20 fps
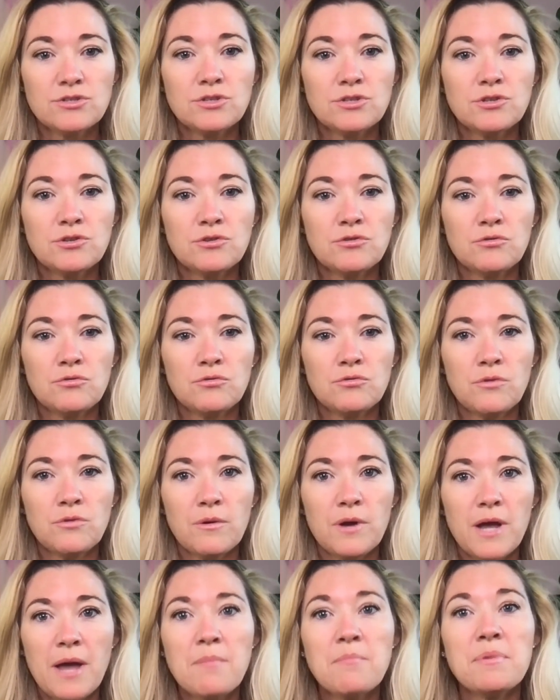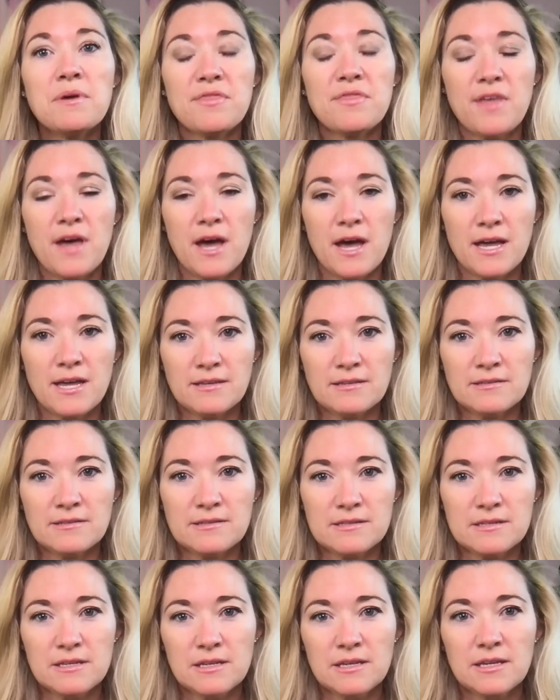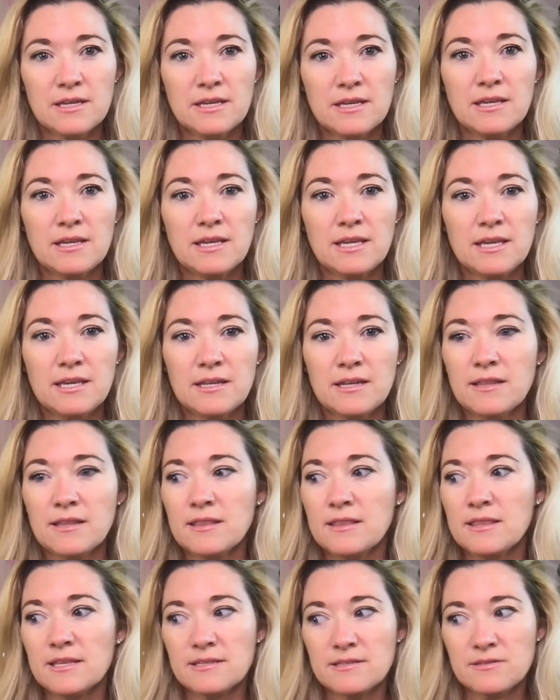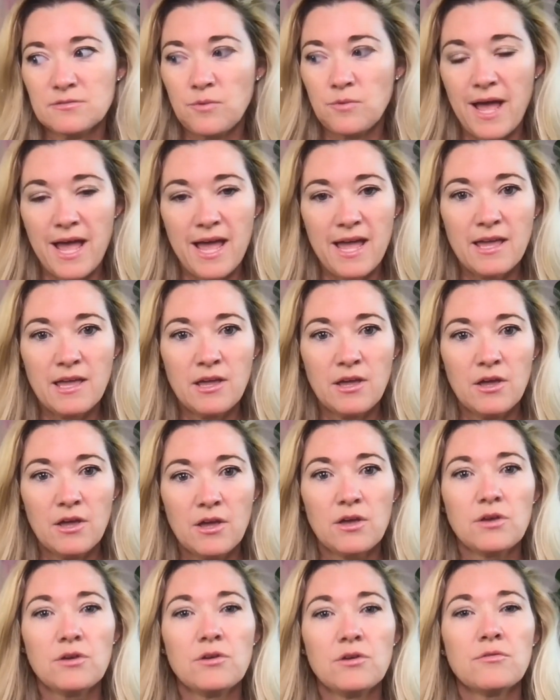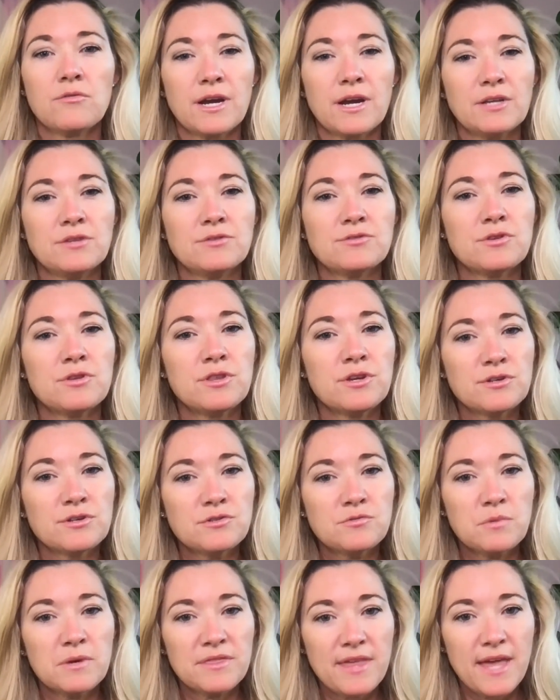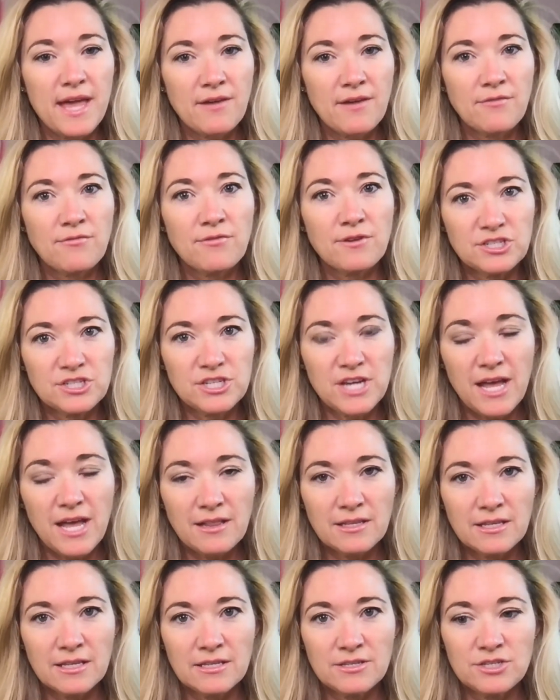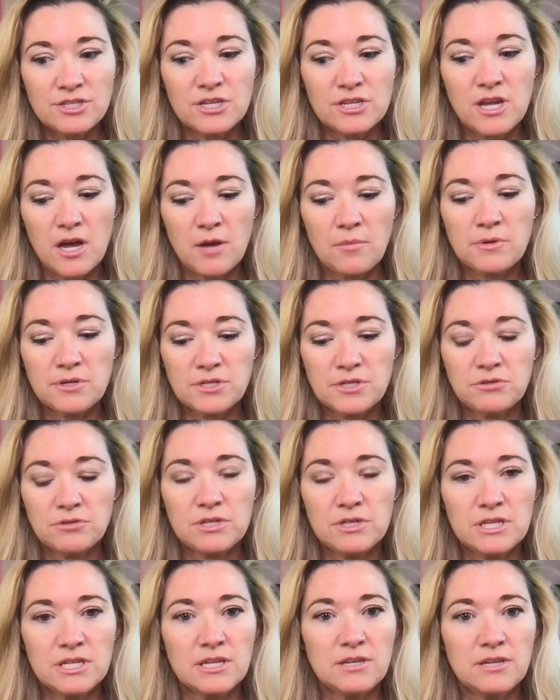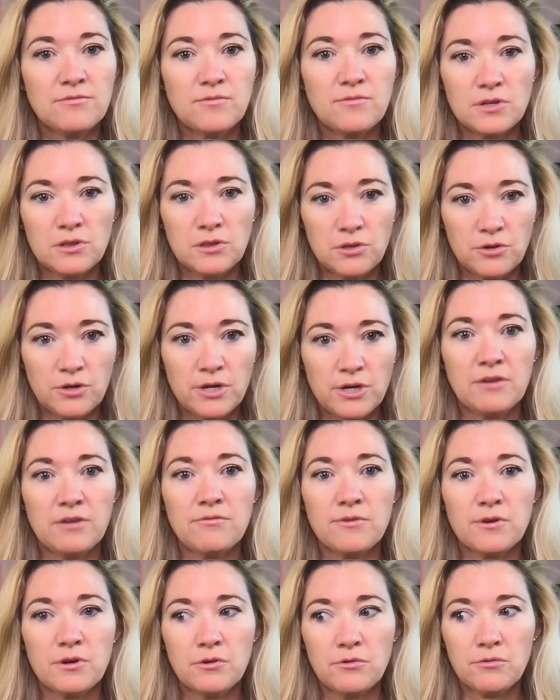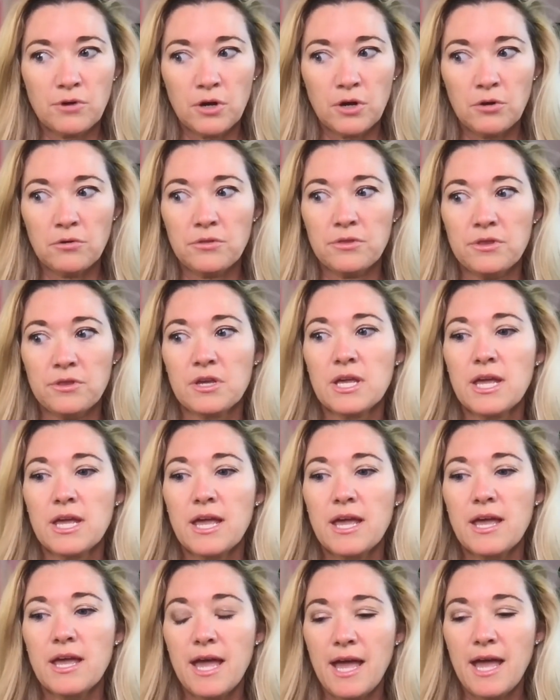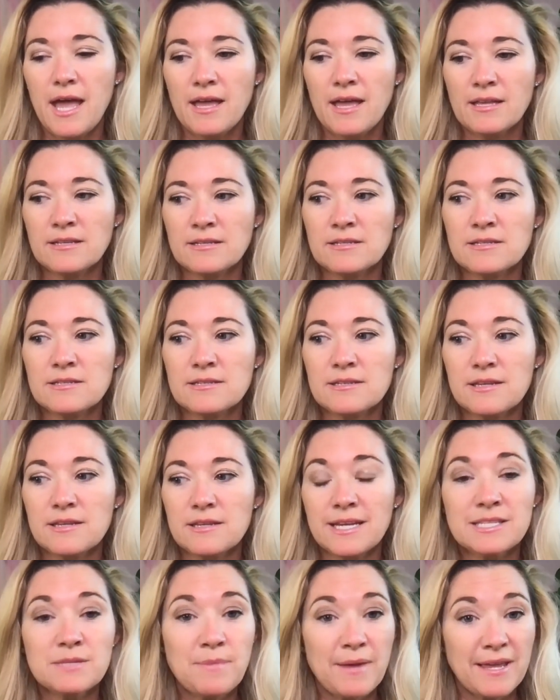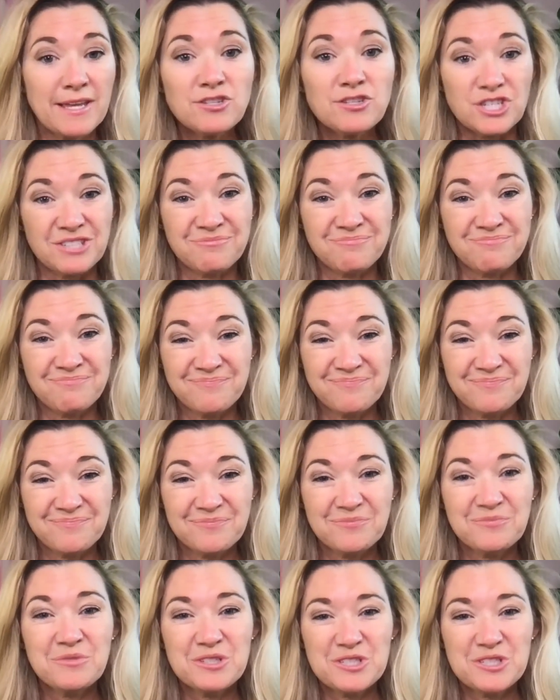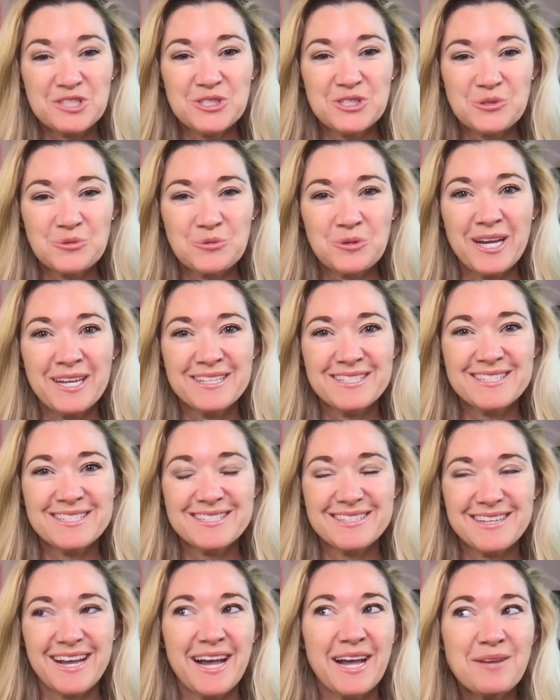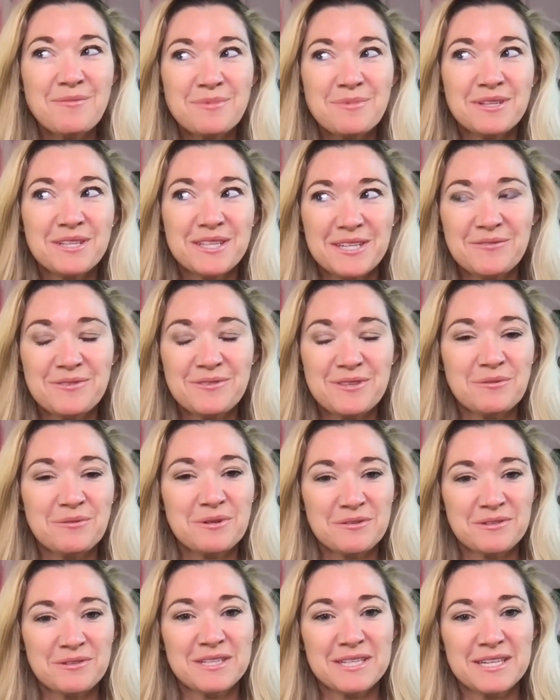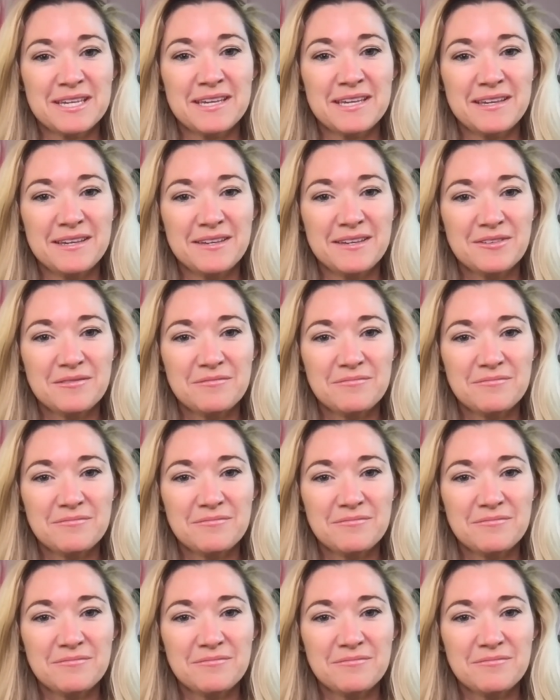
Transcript: to empathize in this way, right? So there's, with every challenge, an opportunity for learning, for growth and expansion, which is what I believe that we're really